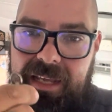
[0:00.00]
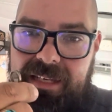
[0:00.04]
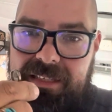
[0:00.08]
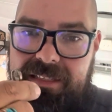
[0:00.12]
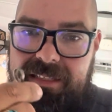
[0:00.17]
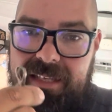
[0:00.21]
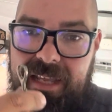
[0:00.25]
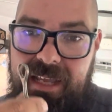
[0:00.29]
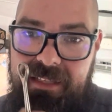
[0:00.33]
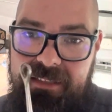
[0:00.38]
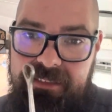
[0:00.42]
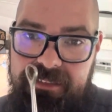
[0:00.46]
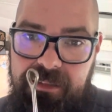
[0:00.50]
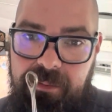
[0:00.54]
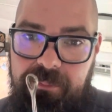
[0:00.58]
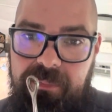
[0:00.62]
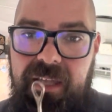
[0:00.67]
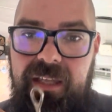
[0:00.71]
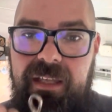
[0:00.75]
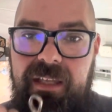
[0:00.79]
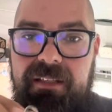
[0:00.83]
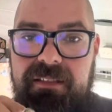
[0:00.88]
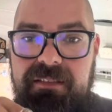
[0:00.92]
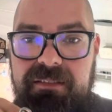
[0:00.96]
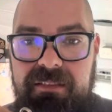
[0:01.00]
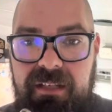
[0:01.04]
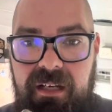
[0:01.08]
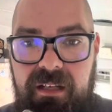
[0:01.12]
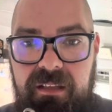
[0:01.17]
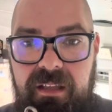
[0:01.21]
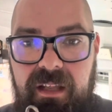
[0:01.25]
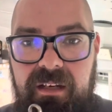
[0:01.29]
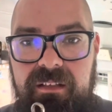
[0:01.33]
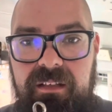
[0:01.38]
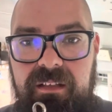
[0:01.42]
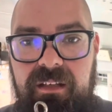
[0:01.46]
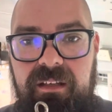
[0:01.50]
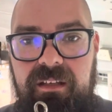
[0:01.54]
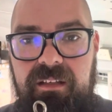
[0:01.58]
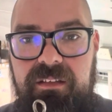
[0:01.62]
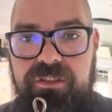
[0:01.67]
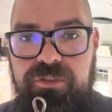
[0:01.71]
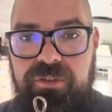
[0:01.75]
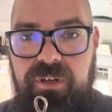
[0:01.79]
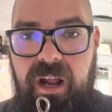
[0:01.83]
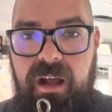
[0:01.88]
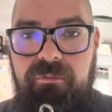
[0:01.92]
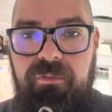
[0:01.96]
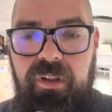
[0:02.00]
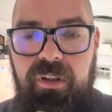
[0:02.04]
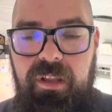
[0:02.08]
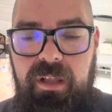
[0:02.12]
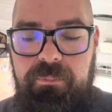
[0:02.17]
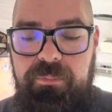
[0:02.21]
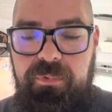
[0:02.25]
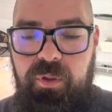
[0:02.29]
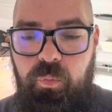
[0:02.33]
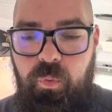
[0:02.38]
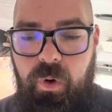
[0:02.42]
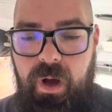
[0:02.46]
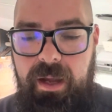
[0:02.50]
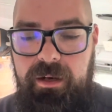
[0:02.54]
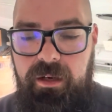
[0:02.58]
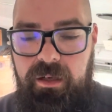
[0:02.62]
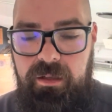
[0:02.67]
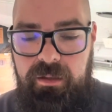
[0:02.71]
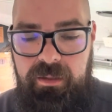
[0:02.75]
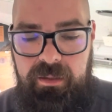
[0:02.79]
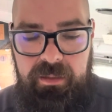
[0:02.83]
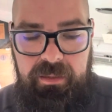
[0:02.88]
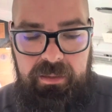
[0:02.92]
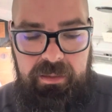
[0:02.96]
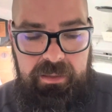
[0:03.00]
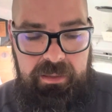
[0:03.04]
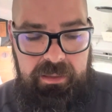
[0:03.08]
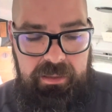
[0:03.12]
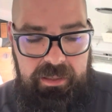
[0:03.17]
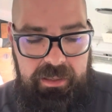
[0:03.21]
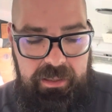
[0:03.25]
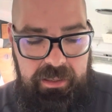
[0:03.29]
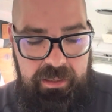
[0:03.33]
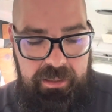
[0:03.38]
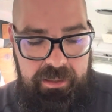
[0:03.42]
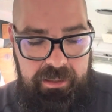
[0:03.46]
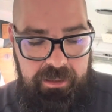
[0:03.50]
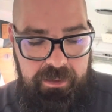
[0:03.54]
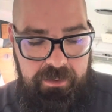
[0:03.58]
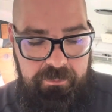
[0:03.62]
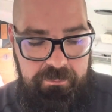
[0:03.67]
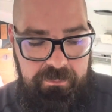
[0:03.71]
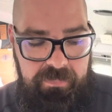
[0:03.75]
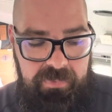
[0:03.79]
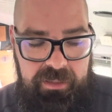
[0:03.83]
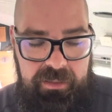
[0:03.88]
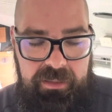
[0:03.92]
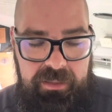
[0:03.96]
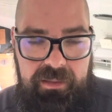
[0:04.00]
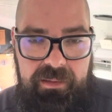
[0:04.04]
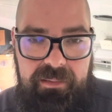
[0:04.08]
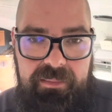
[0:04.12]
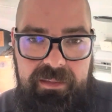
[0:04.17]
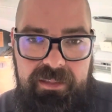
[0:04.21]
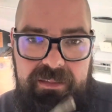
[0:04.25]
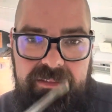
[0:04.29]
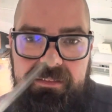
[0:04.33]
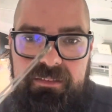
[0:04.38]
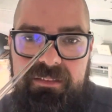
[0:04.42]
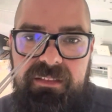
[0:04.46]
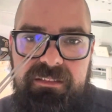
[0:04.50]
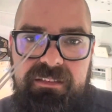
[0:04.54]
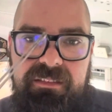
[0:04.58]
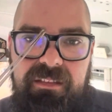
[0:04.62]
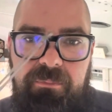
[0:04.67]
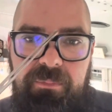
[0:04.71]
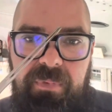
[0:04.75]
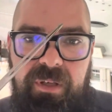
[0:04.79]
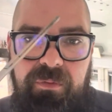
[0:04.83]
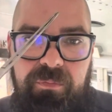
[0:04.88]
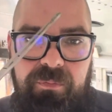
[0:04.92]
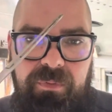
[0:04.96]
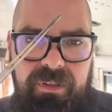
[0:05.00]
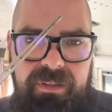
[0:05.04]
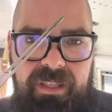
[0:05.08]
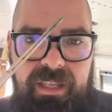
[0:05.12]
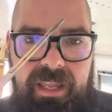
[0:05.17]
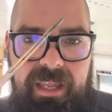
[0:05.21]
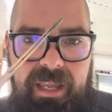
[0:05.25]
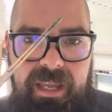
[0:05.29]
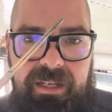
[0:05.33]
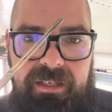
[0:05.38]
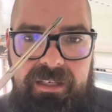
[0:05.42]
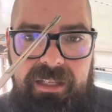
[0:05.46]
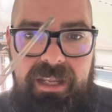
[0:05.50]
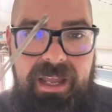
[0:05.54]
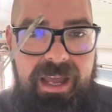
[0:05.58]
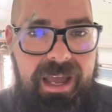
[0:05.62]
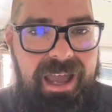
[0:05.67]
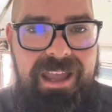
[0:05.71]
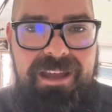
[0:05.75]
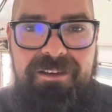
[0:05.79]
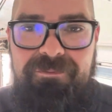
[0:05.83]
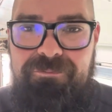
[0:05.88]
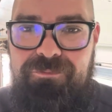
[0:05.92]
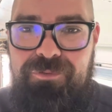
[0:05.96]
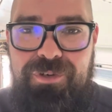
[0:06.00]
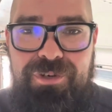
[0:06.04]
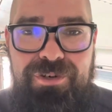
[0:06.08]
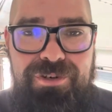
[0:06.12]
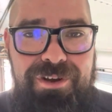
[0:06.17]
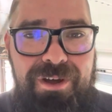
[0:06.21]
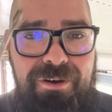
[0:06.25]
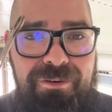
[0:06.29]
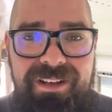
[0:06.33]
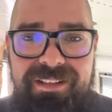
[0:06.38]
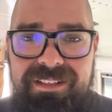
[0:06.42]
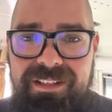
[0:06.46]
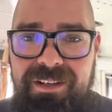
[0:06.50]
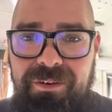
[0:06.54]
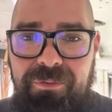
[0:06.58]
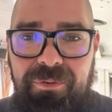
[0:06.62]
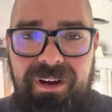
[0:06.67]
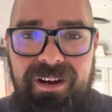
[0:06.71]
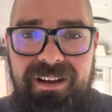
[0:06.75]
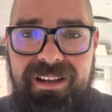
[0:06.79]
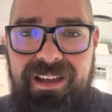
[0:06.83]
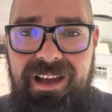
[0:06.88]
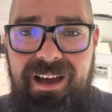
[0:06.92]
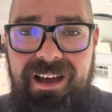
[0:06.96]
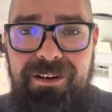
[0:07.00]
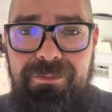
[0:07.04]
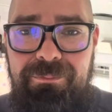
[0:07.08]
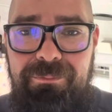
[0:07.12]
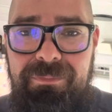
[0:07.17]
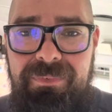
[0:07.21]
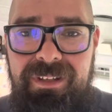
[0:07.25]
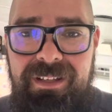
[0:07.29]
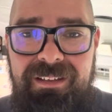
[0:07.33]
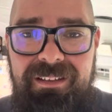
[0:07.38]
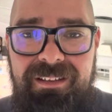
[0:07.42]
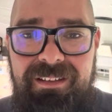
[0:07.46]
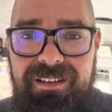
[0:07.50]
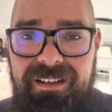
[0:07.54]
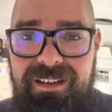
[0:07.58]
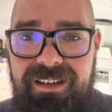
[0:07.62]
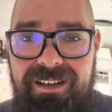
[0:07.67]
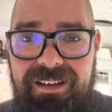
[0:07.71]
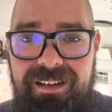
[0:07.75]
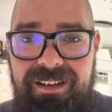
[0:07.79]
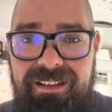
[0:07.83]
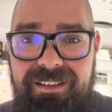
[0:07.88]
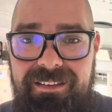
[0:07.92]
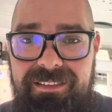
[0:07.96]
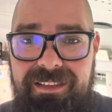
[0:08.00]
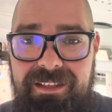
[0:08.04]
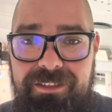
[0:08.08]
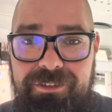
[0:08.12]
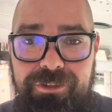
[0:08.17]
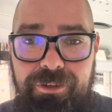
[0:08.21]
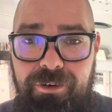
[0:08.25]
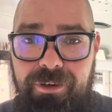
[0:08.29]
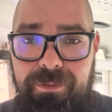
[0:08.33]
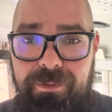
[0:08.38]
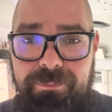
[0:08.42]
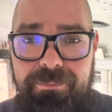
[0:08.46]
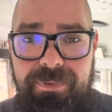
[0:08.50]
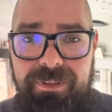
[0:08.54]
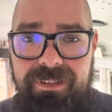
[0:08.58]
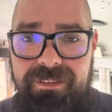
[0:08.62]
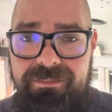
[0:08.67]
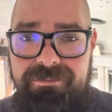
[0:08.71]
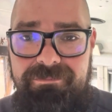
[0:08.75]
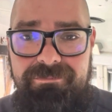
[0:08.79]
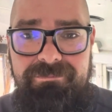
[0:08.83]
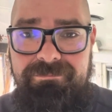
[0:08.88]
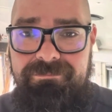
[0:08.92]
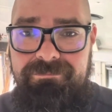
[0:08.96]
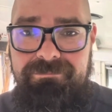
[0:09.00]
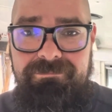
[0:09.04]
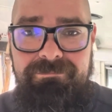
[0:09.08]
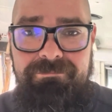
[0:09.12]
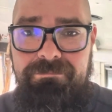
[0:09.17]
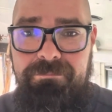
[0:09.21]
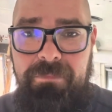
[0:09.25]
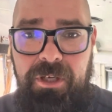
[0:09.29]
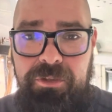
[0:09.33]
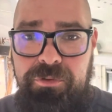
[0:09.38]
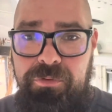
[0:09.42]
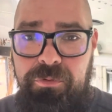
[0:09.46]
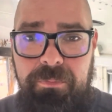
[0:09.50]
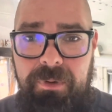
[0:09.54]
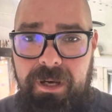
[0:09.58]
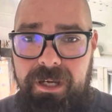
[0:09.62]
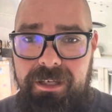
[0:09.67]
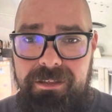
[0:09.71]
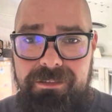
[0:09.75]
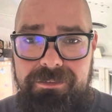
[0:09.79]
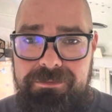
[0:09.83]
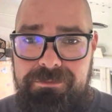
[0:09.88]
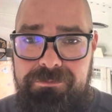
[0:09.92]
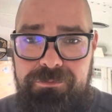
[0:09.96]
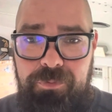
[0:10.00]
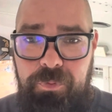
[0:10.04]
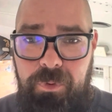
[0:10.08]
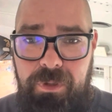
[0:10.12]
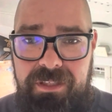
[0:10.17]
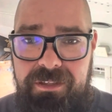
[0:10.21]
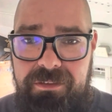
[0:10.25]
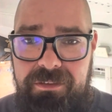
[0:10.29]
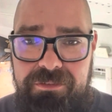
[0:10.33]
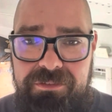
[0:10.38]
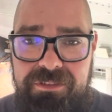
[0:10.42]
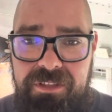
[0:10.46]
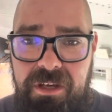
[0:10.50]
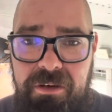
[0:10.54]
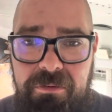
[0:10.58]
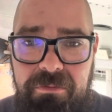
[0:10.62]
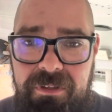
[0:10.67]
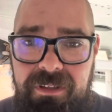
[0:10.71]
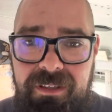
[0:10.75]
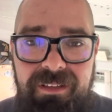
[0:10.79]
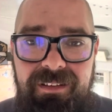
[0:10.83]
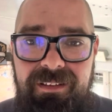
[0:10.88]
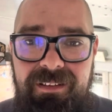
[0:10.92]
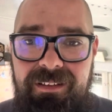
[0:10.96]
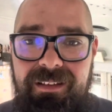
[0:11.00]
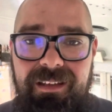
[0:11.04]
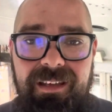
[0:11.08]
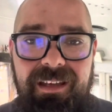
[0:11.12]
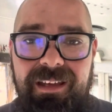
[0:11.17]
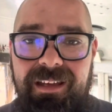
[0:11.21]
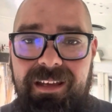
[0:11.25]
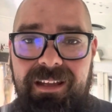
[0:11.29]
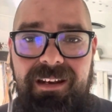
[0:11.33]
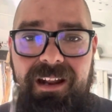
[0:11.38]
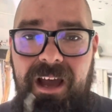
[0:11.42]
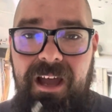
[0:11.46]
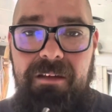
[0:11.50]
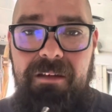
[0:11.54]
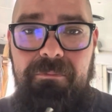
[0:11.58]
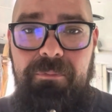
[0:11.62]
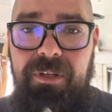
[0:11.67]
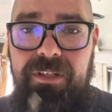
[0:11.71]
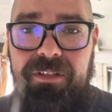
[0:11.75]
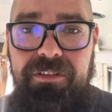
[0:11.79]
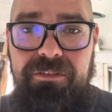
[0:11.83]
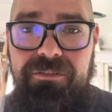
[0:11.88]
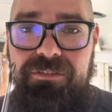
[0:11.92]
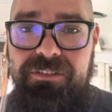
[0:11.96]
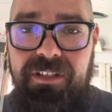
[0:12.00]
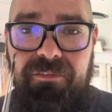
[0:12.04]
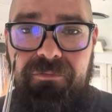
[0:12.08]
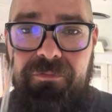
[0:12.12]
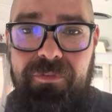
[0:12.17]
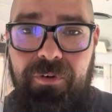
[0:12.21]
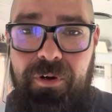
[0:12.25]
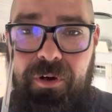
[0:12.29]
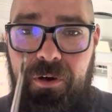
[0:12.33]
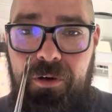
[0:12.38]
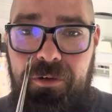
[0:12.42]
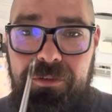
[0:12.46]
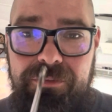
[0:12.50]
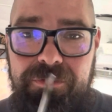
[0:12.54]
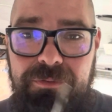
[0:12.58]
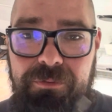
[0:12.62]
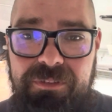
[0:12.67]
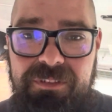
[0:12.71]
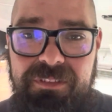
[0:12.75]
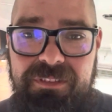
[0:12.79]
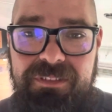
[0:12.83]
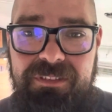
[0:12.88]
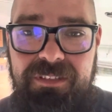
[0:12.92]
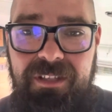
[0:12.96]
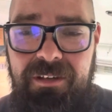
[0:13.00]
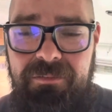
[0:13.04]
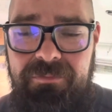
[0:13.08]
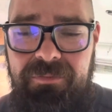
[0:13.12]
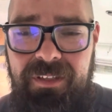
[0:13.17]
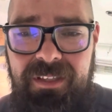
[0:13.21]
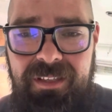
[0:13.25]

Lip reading: takes some of that heat instead of letting it travel up the wire. These things have been really handy. I have no idea where I got them. They showed up in my toolbox 20 years ago, and I've been using them for all sorts of stuff.